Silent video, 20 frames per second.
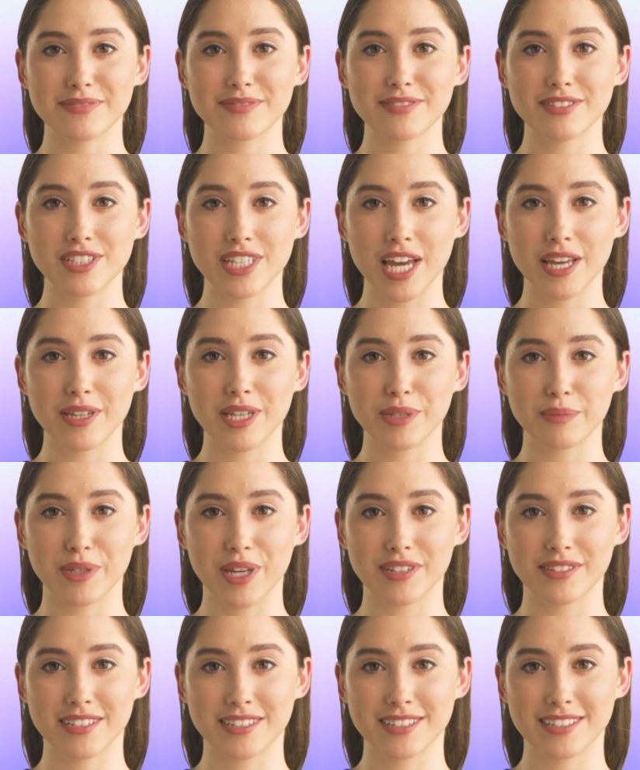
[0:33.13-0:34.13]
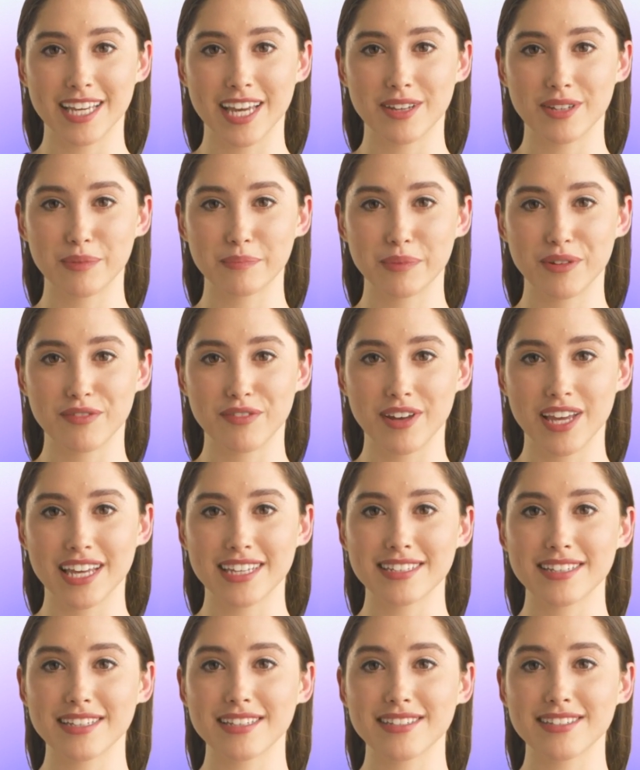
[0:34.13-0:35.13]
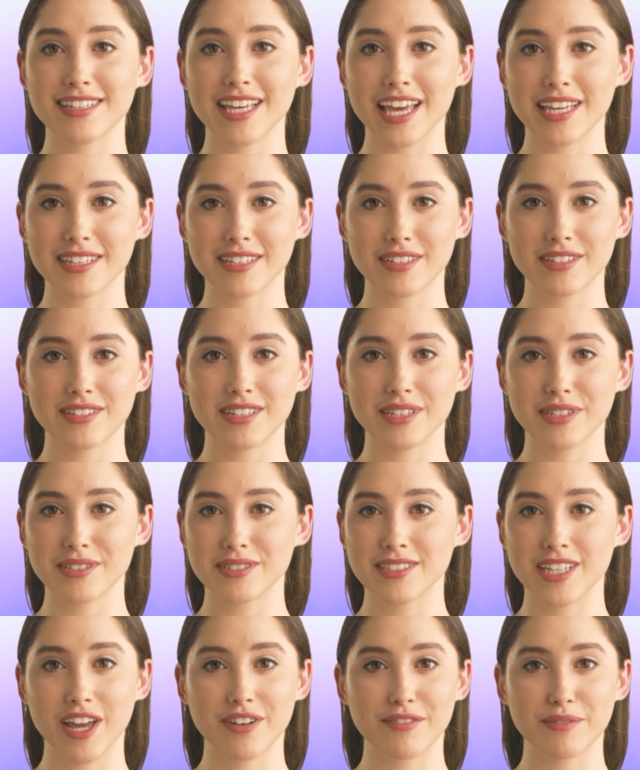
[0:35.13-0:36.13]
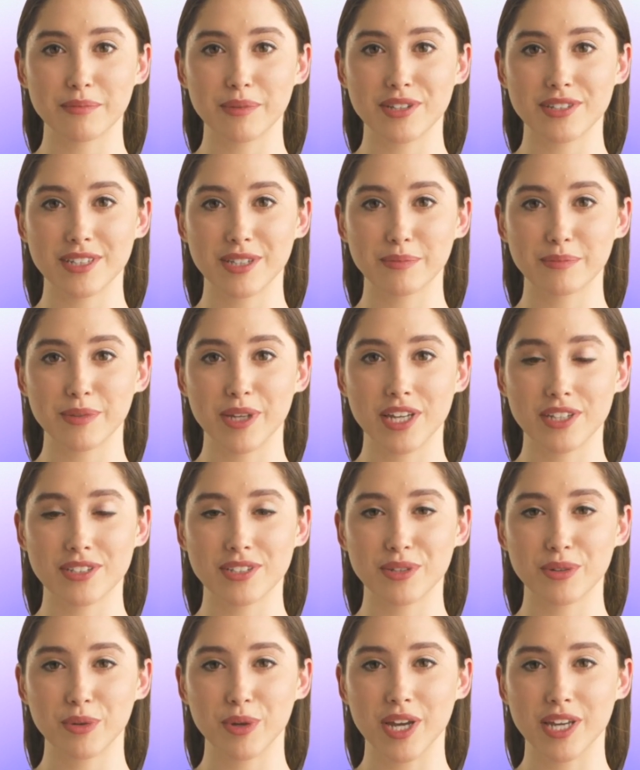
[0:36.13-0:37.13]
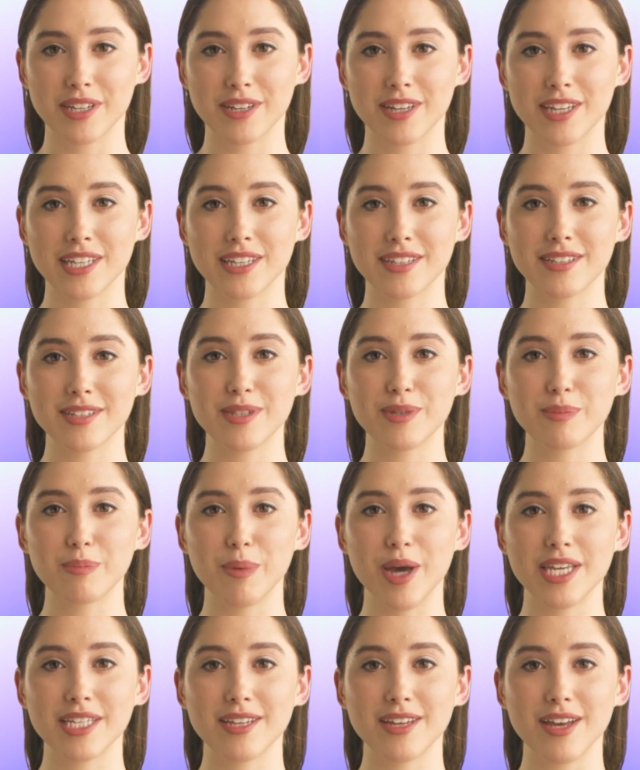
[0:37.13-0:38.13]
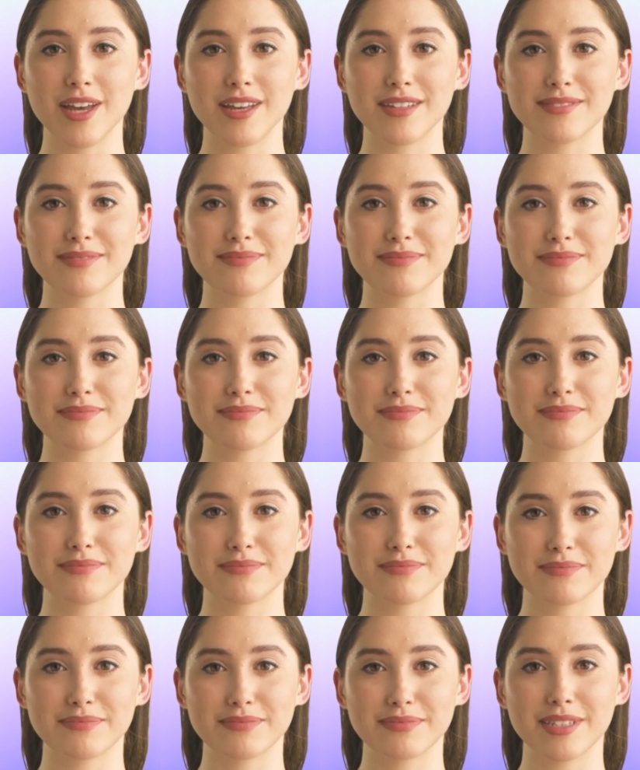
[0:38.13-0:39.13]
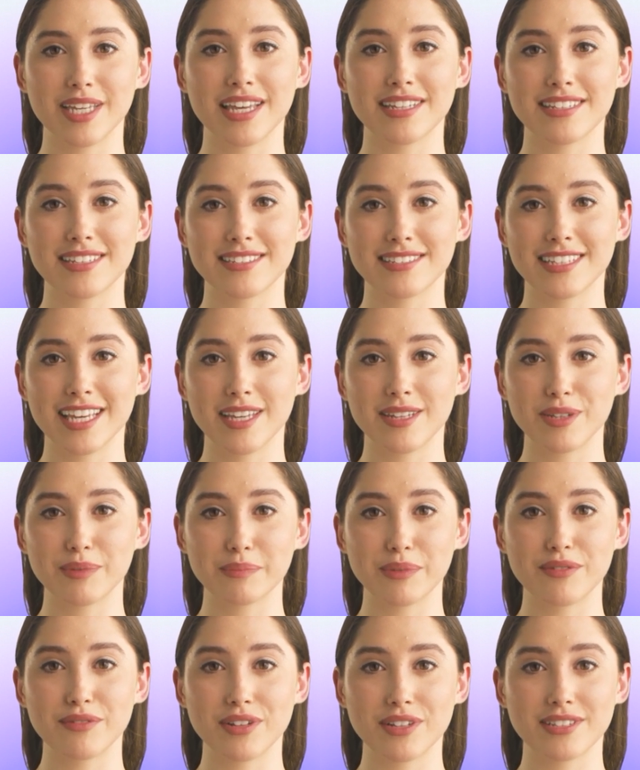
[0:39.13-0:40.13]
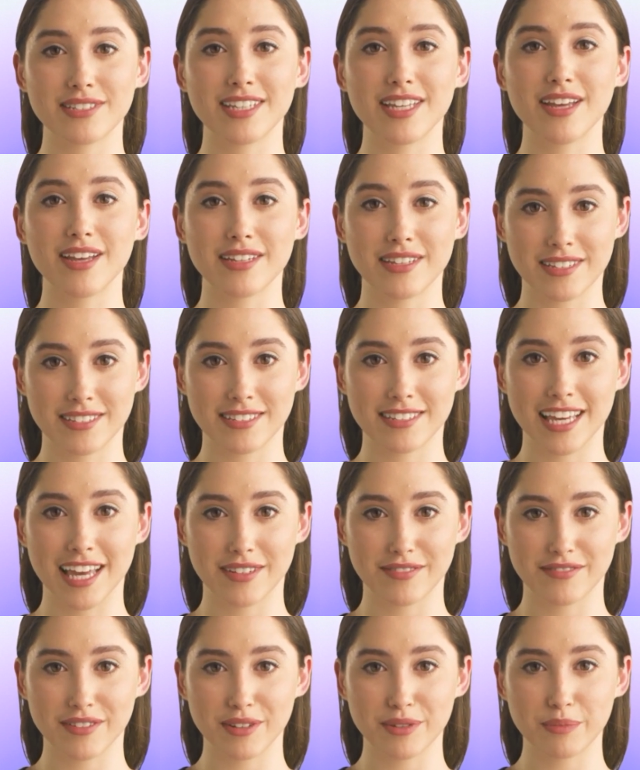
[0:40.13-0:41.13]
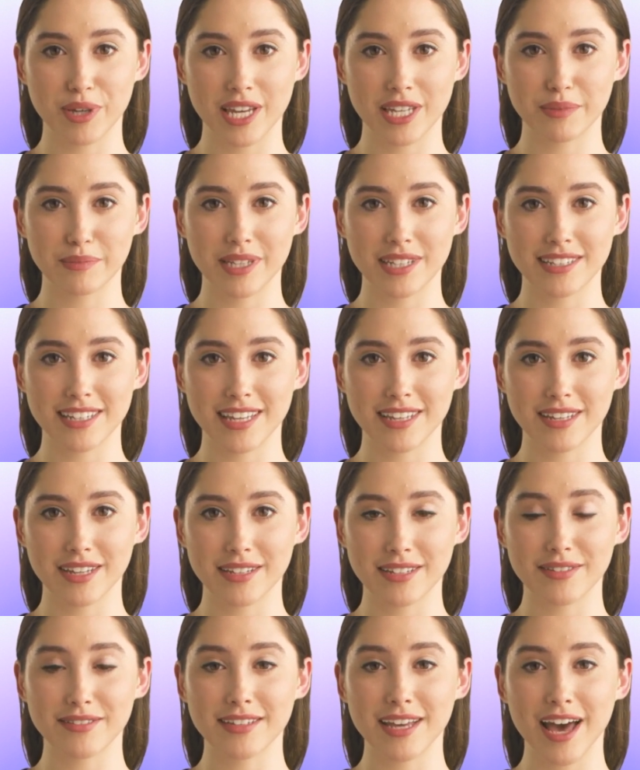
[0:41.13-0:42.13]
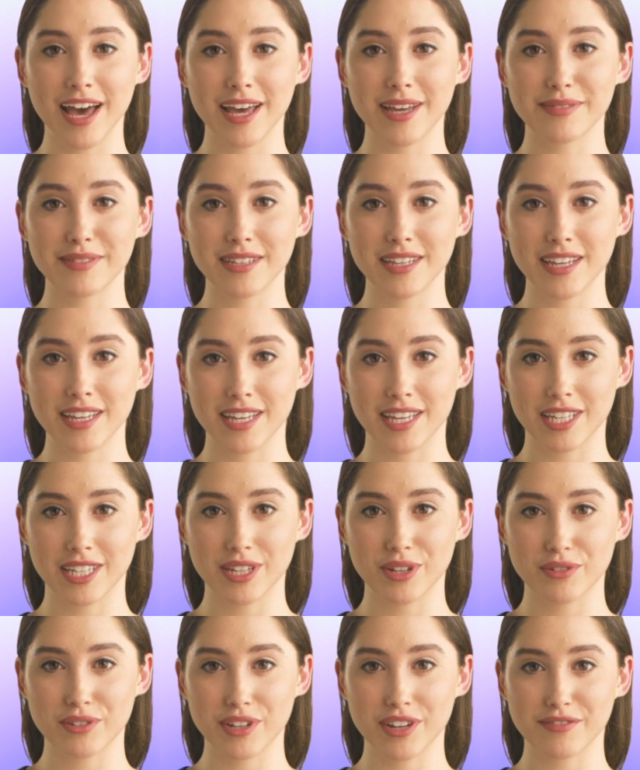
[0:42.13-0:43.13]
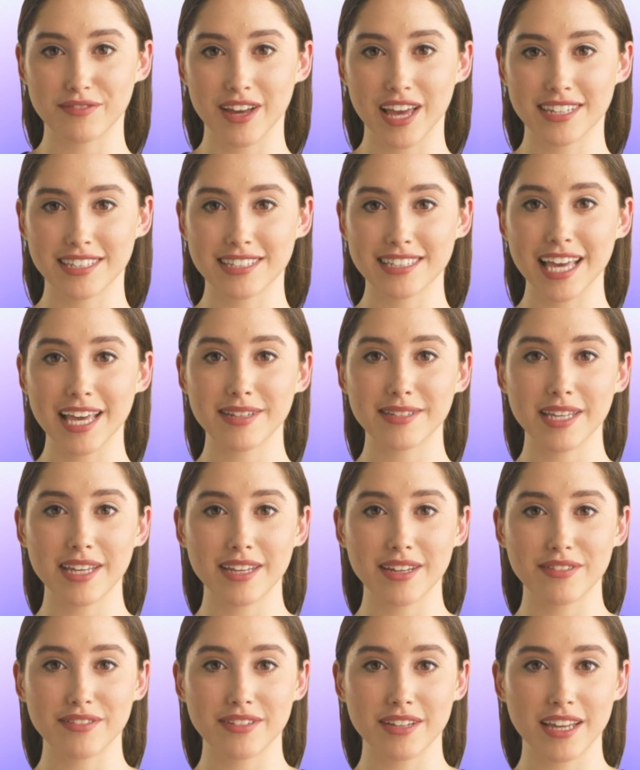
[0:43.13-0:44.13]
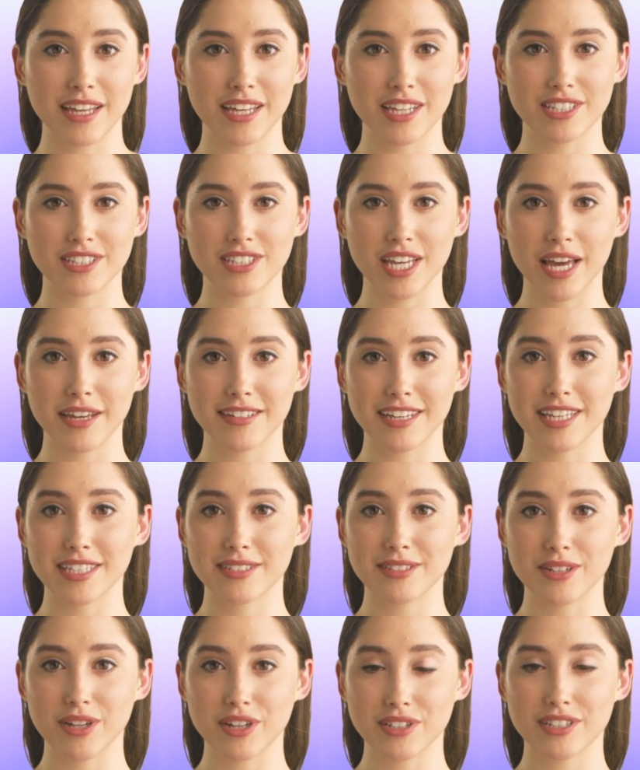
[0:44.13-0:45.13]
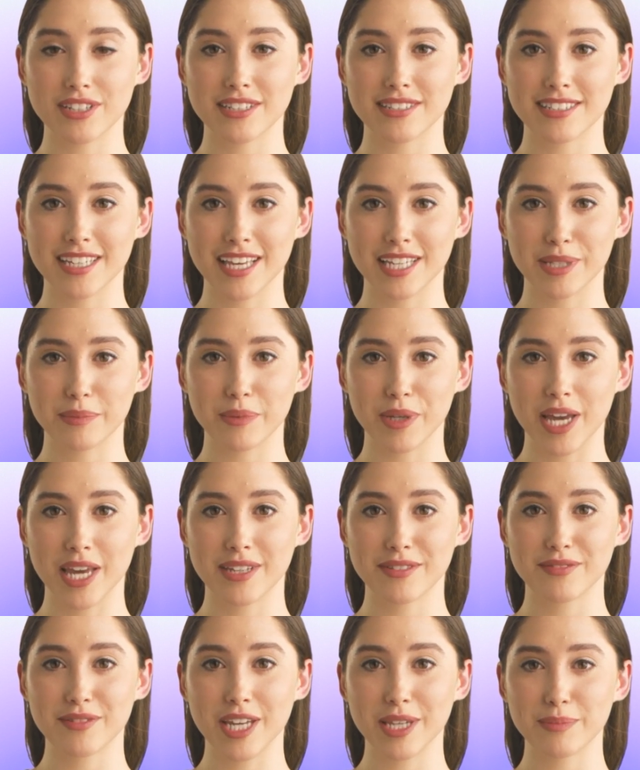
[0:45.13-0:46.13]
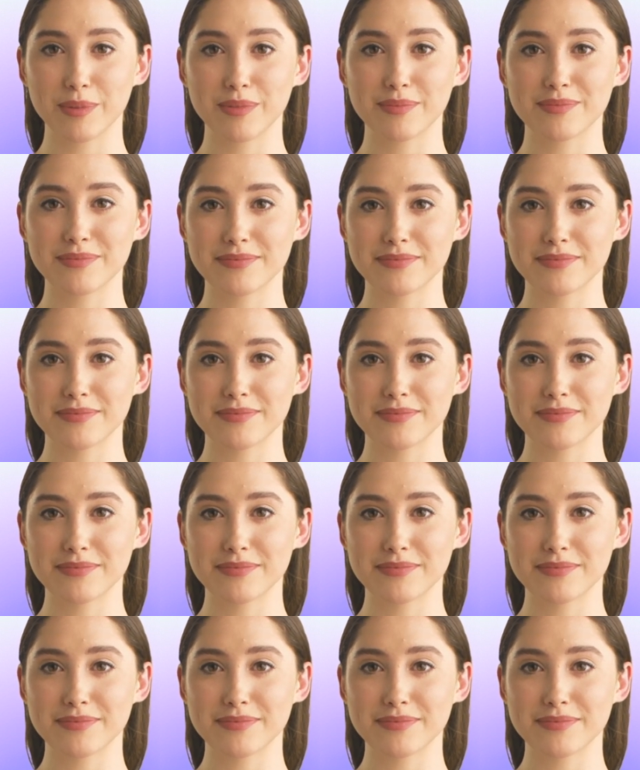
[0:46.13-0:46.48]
Gently rub the stain remover into the stain using a soft bristled brush or a clean, white cloth. Let the stain remover sit on the stain for the recommended amount of time, usually 5 to 10 minutes. Check the instructions on the product label.